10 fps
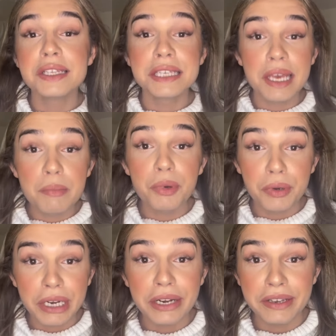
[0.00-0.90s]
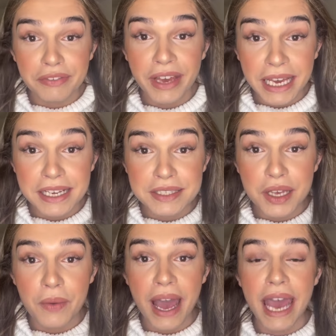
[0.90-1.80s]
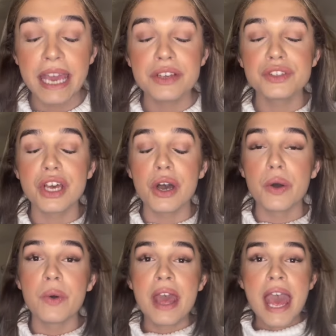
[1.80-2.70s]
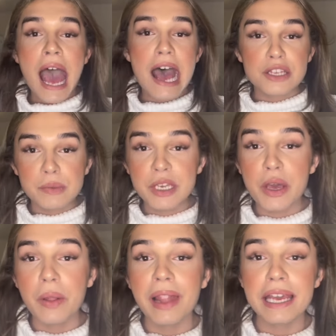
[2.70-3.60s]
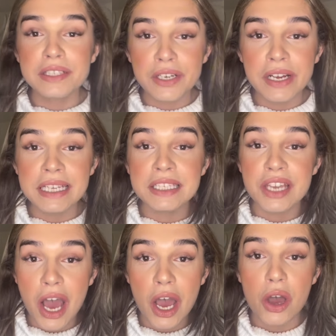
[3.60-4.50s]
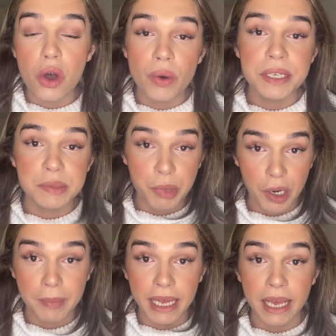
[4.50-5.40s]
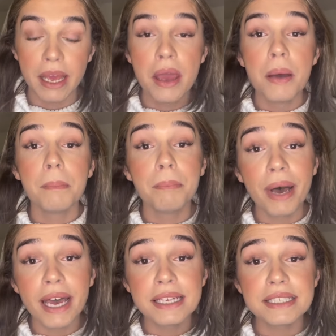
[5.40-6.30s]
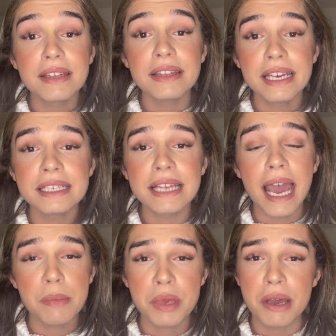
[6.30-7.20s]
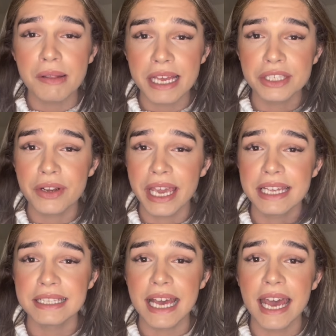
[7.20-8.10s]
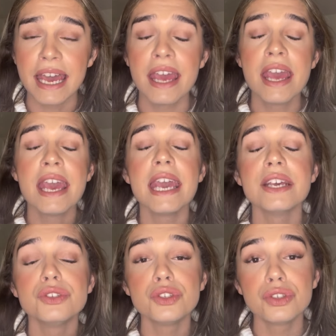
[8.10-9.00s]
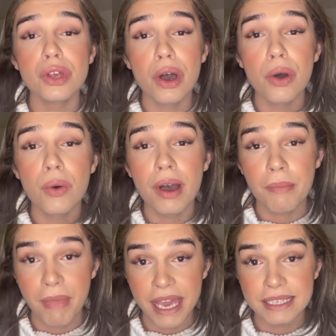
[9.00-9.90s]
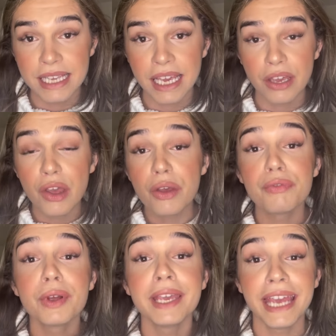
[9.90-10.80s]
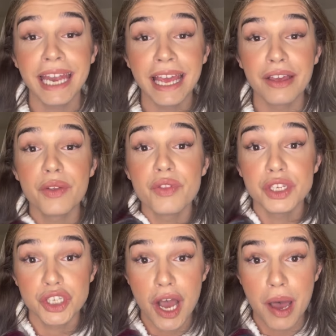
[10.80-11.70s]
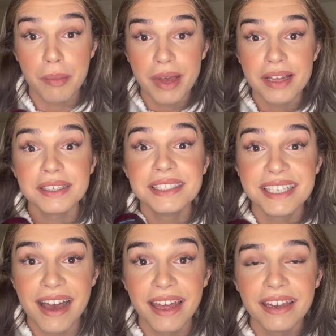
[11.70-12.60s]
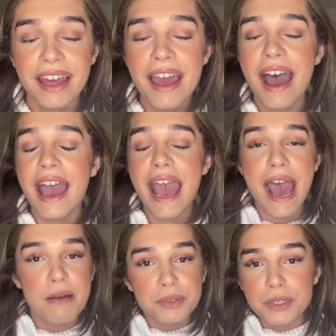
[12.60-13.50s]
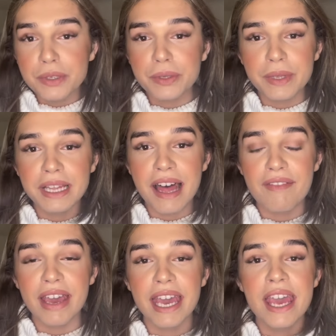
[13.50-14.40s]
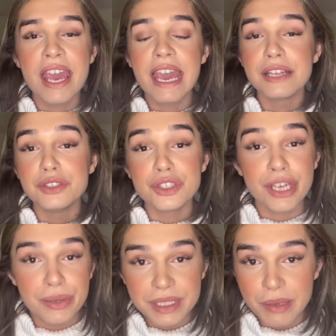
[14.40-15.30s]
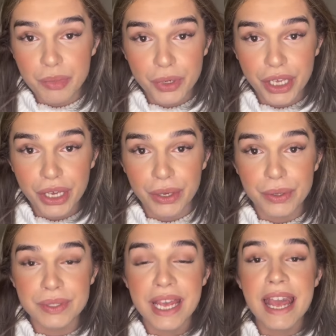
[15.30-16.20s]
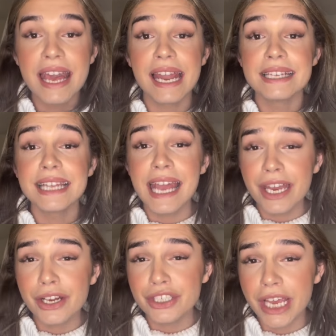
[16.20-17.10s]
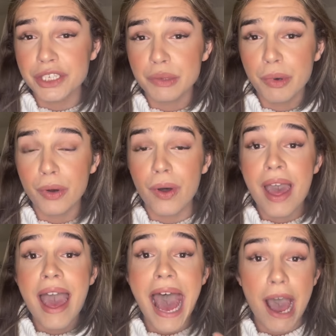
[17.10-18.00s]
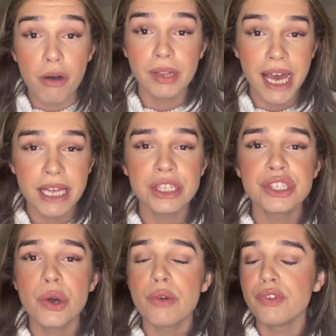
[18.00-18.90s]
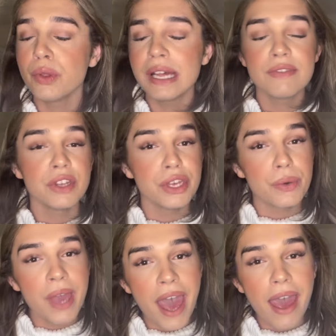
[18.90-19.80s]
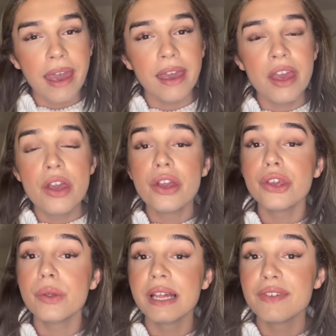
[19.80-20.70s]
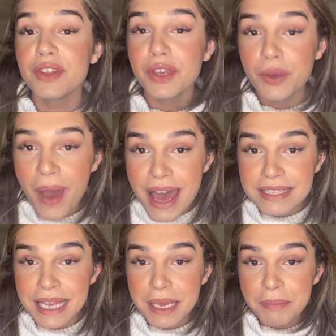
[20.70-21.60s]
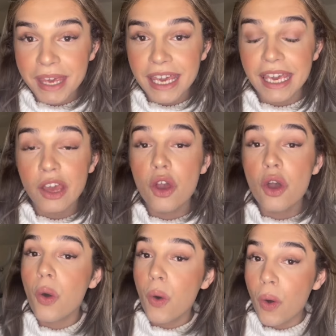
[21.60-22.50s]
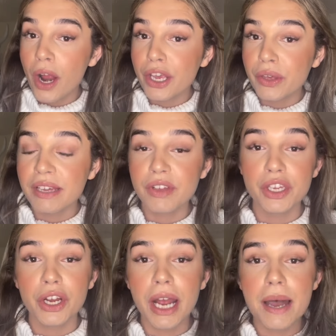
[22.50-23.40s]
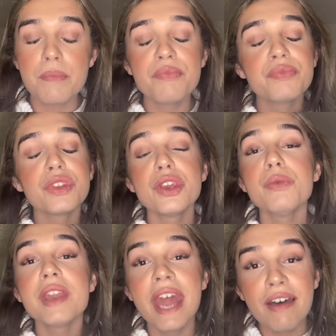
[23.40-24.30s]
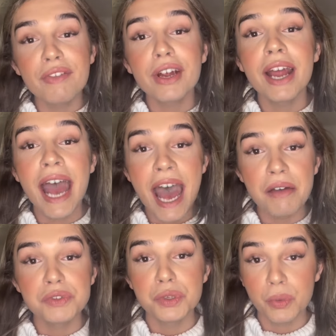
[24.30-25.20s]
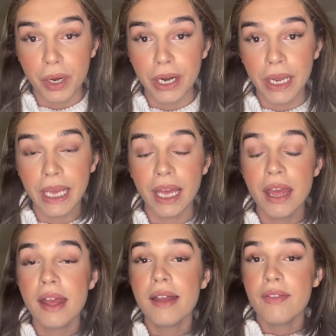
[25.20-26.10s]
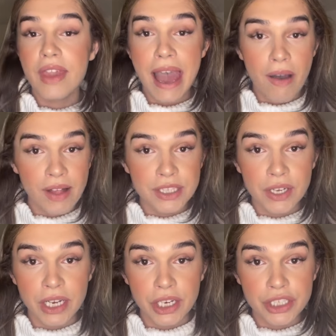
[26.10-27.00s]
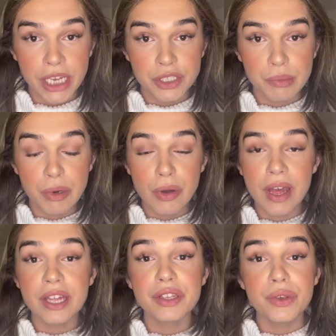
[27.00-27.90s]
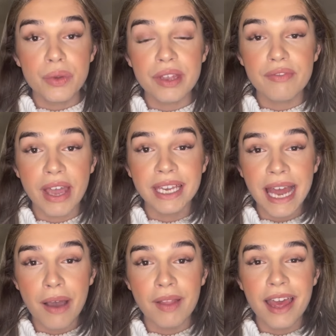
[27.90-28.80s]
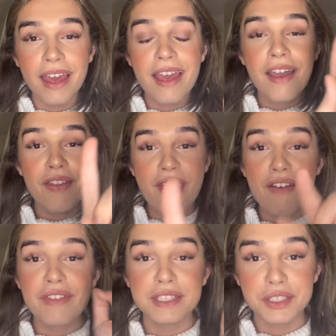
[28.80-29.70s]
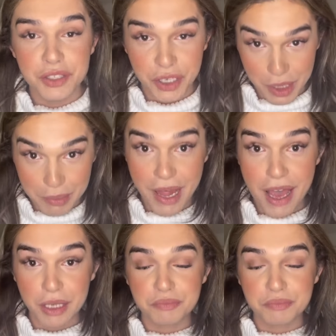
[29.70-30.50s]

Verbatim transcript: temporary fix, okay? So, as we know, laser is not always permanent, but this IPL laser handset is so amazing for getting the job done. I absolutely love it. It's so simple to use. It has interchangeable outlets. So if you live in the UK, you live in the US like me, or you live in Europe, you never have to worry. The outlets are interchangeable and you can find an outlet that fits into your plug.